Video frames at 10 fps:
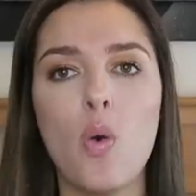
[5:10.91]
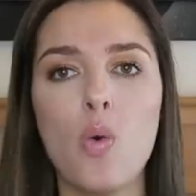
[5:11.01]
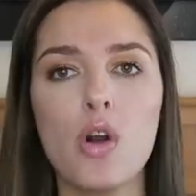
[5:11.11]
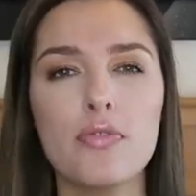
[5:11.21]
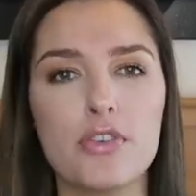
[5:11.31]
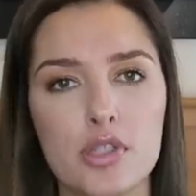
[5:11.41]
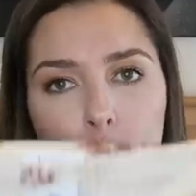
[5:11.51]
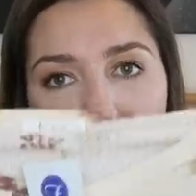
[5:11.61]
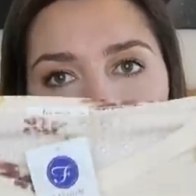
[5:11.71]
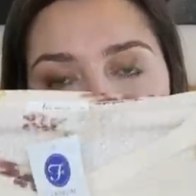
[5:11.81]
or for
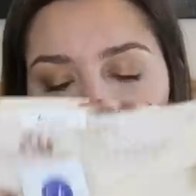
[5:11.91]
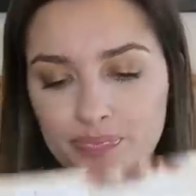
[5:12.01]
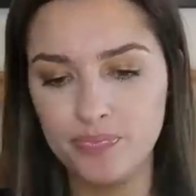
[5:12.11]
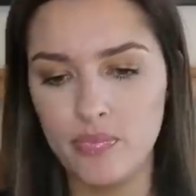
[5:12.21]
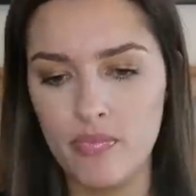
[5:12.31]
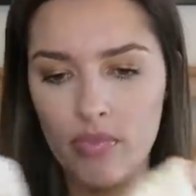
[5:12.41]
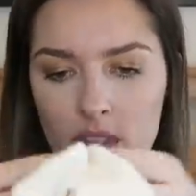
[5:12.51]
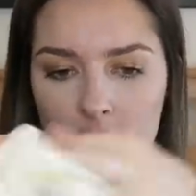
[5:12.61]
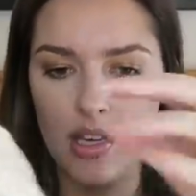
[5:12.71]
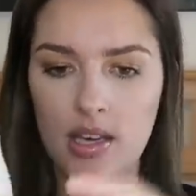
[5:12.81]
spring.
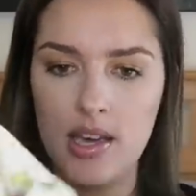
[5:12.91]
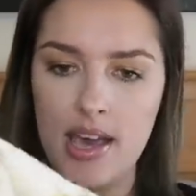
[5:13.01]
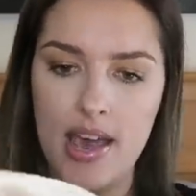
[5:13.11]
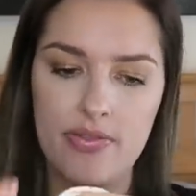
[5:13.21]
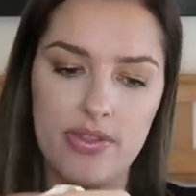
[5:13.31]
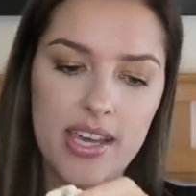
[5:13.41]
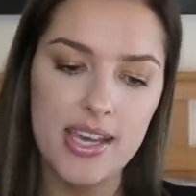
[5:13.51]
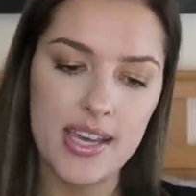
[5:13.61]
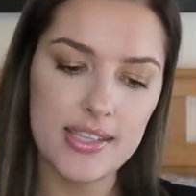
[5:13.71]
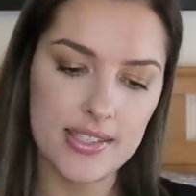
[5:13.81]
And
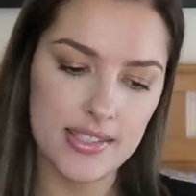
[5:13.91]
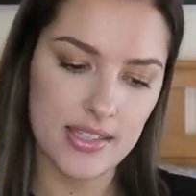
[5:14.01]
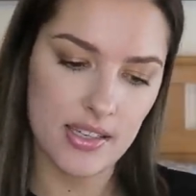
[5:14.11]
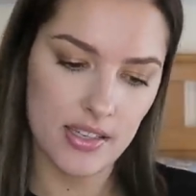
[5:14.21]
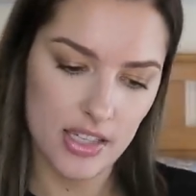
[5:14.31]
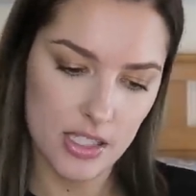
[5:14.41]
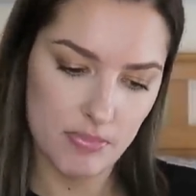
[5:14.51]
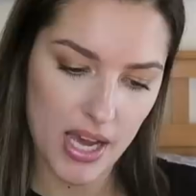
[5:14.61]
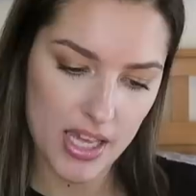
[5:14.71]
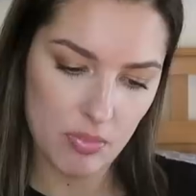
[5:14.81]
this is
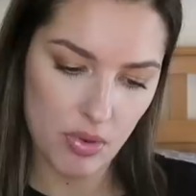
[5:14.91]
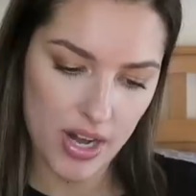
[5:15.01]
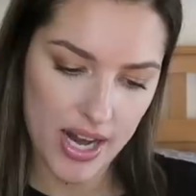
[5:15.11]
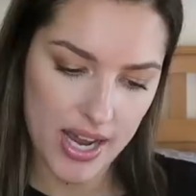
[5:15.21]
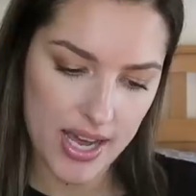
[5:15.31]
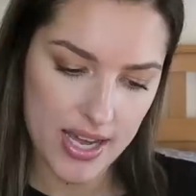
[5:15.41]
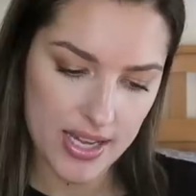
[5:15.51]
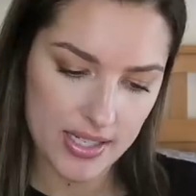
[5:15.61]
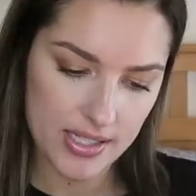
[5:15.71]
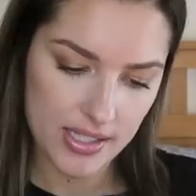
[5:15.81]
by the
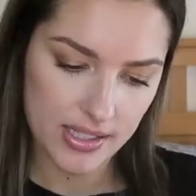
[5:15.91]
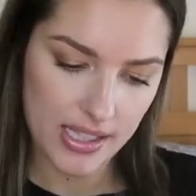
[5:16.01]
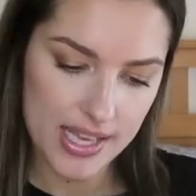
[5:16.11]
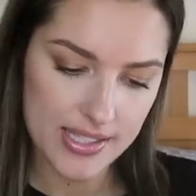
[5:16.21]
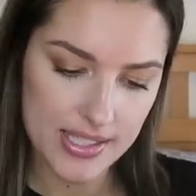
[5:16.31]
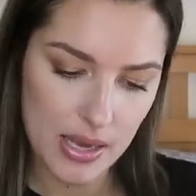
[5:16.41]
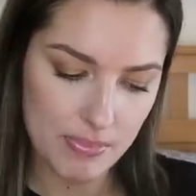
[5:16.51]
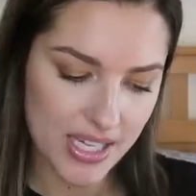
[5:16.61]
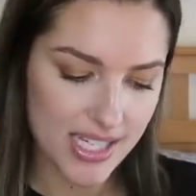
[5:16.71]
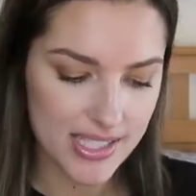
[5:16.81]
brand Les
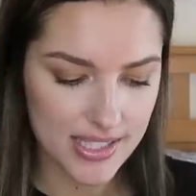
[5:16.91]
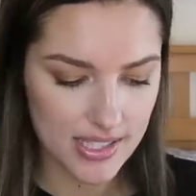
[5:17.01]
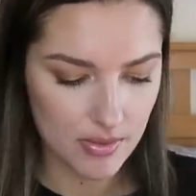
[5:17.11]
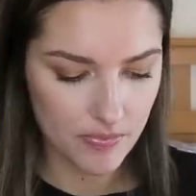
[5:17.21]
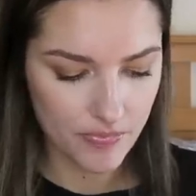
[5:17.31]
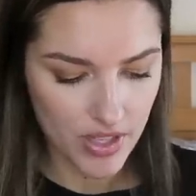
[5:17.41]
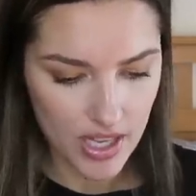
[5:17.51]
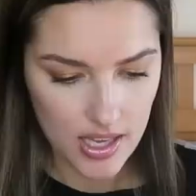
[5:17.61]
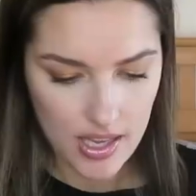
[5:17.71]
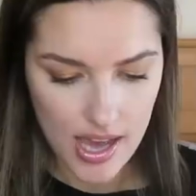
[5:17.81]
Amis.
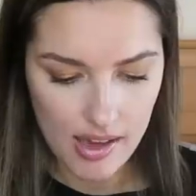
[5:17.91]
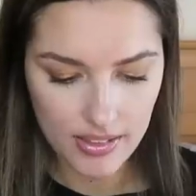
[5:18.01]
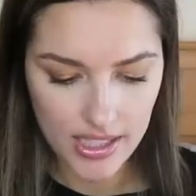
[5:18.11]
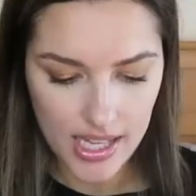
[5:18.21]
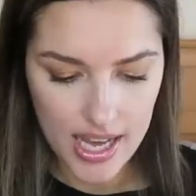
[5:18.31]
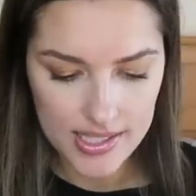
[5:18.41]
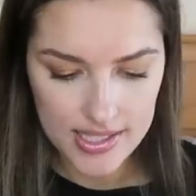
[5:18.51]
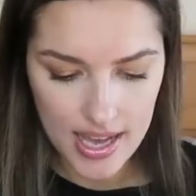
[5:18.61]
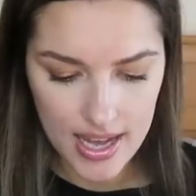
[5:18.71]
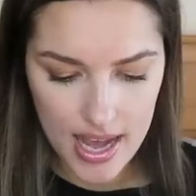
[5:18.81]

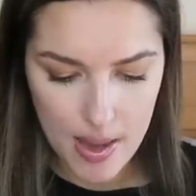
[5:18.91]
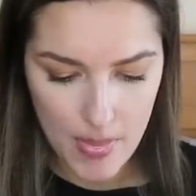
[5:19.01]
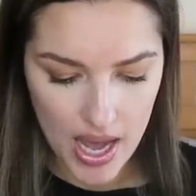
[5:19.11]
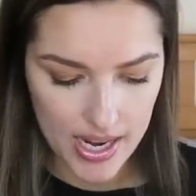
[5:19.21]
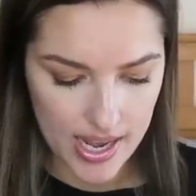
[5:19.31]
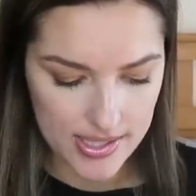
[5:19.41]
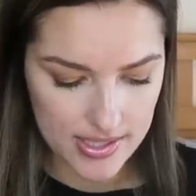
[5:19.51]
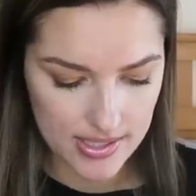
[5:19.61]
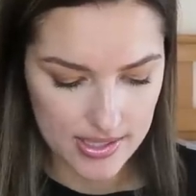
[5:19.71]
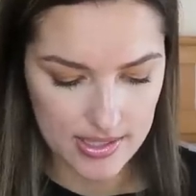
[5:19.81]

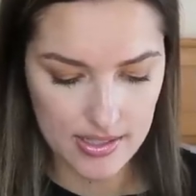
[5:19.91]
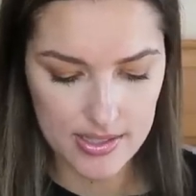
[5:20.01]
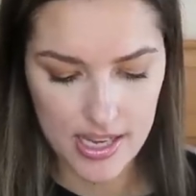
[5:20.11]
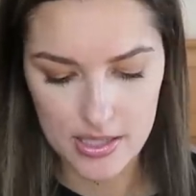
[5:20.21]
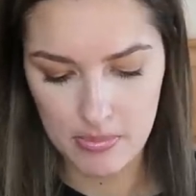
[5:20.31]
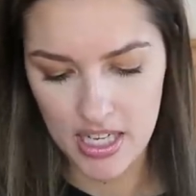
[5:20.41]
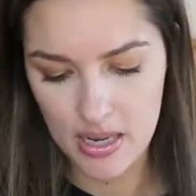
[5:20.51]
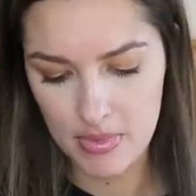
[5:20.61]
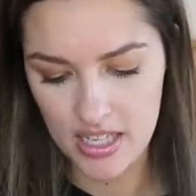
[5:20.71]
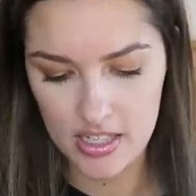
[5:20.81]
L-E-S-A-M-I-S. This is in a size
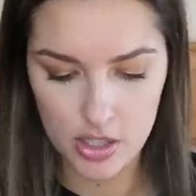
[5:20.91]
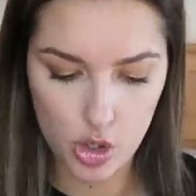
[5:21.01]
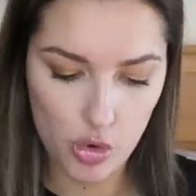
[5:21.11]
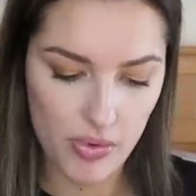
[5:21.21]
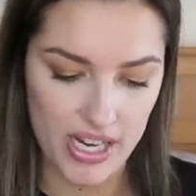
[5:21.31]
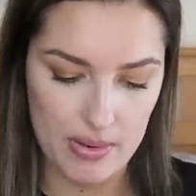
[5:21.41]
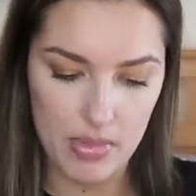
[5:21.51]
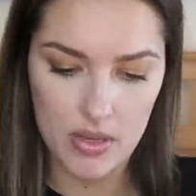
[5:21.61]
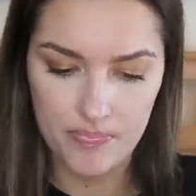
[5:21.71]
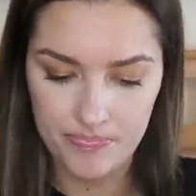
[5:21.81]
medium and it is cream.